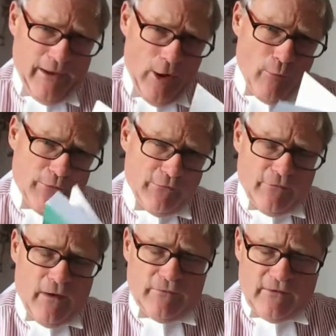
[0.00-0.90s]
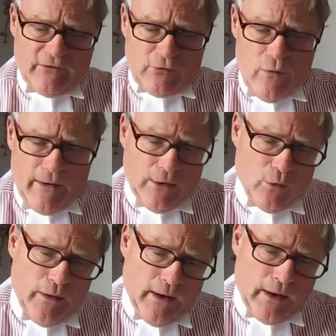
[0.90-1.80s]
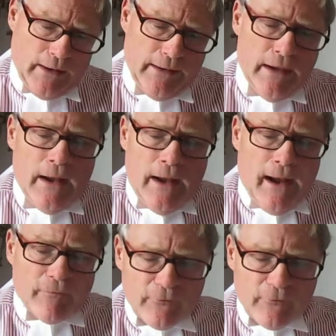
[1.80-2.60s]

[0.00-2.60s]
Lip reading: help you find things quite quickly. At the